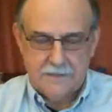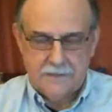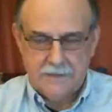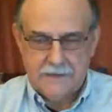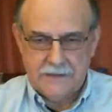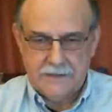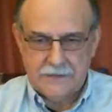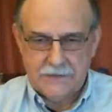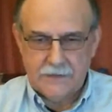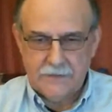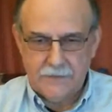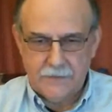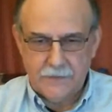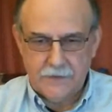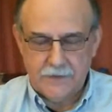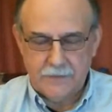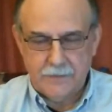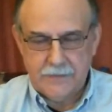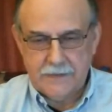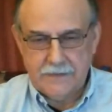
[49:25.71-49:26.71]
and so
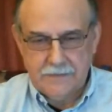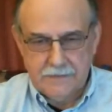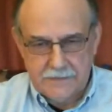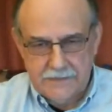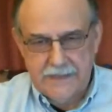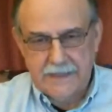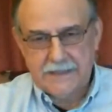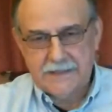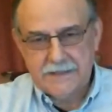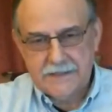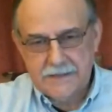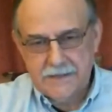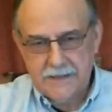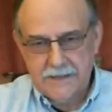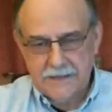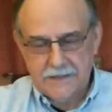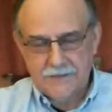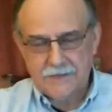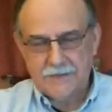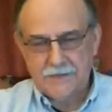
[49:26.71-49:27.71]
forth. But yes, the
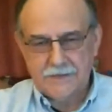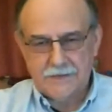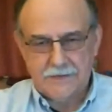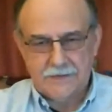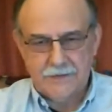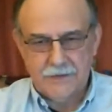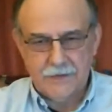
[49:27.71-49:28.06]
answer is you